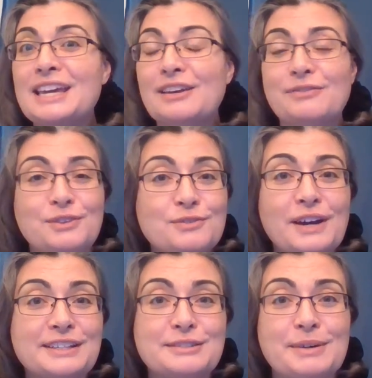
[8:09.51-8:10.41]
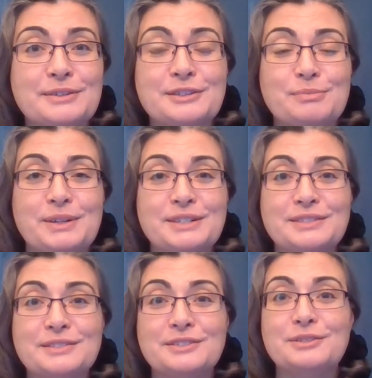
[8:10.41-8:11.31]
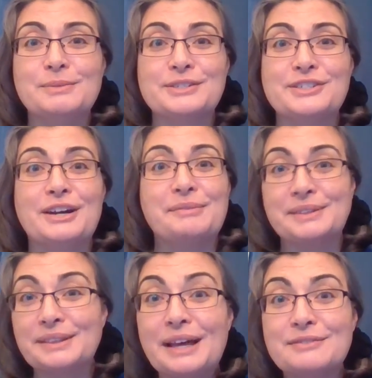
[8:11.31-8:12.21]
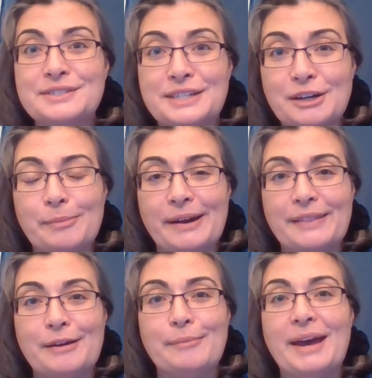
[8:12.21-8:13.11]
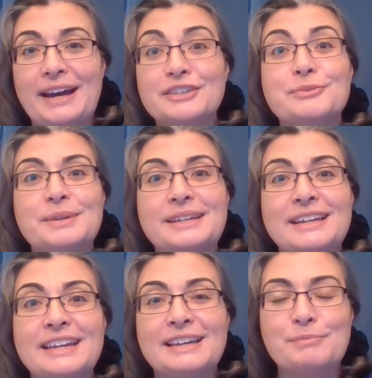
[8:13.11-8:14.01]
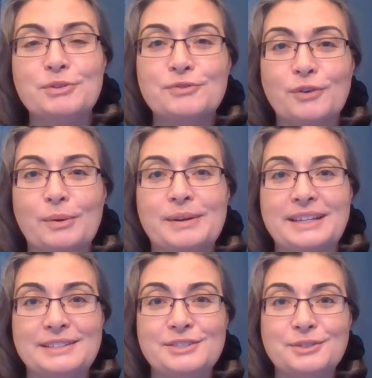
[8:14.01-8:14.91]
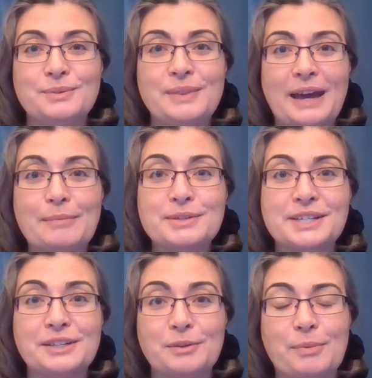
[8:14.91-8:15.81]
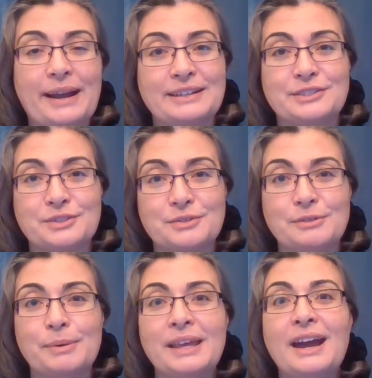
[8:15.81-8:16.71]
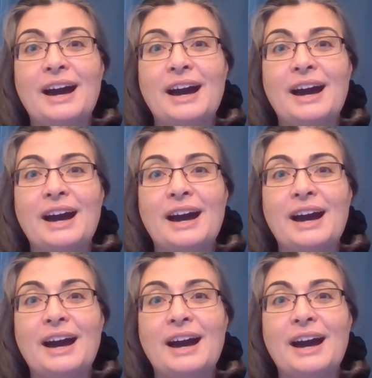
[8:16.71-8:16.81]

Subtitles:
If you've got some other experiences that you want to share, I would love to hear about them as we move forward into that particular practice group.